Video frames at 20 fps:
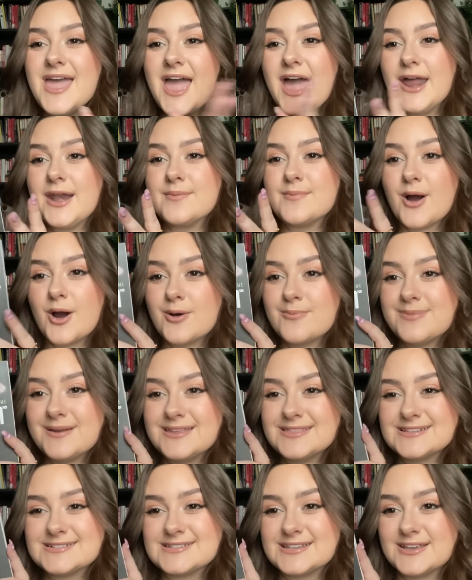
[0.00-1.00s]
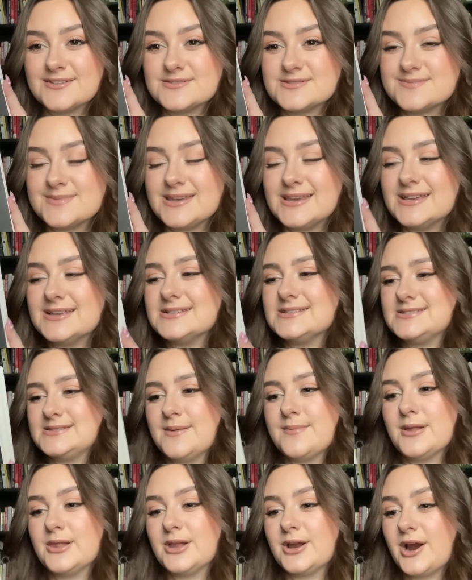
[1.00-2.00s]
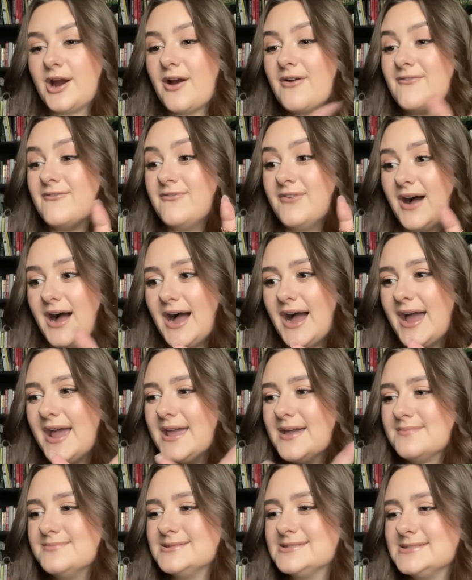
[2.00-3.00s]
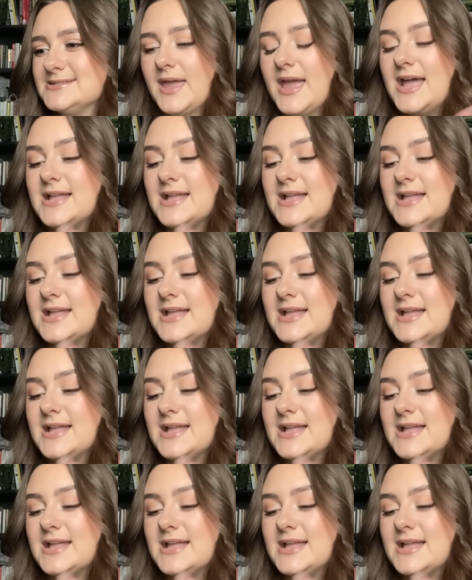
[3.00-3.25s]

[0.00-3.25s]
and I'm hoping this gives me similar vibes.